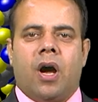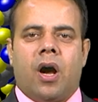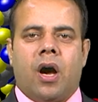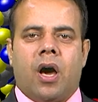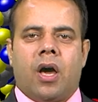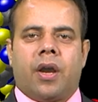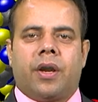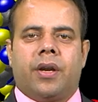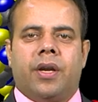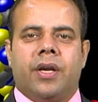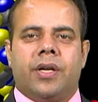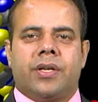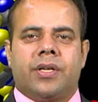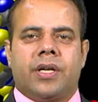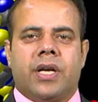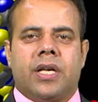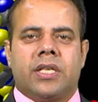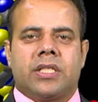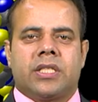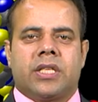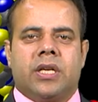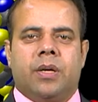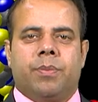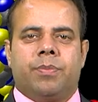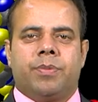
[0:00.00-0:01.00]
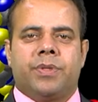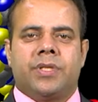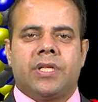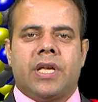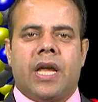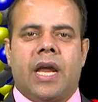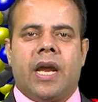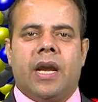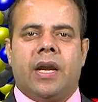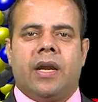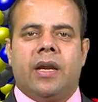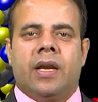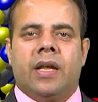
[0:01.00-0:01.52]
RNA transcripts
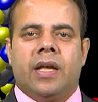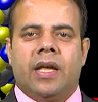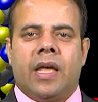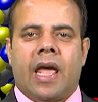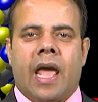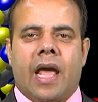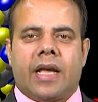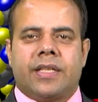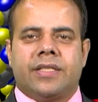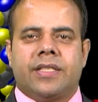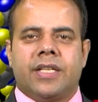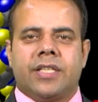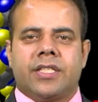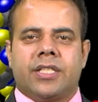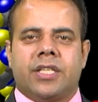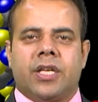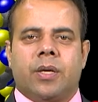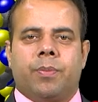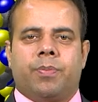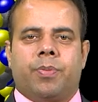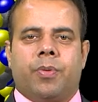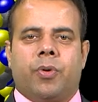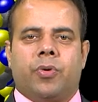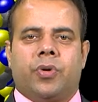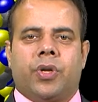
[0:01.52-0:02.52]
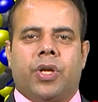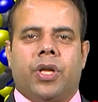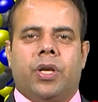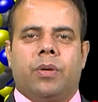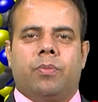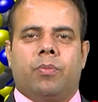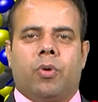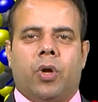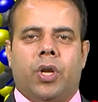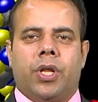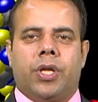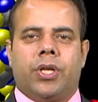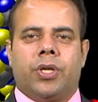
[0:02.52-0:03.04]
and existing protein
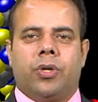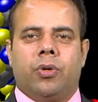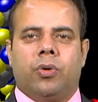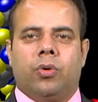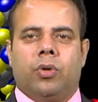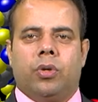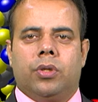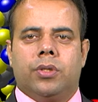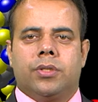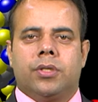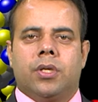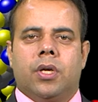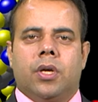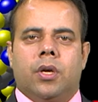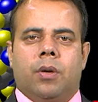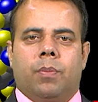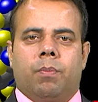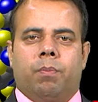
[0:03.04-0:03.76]
molecules.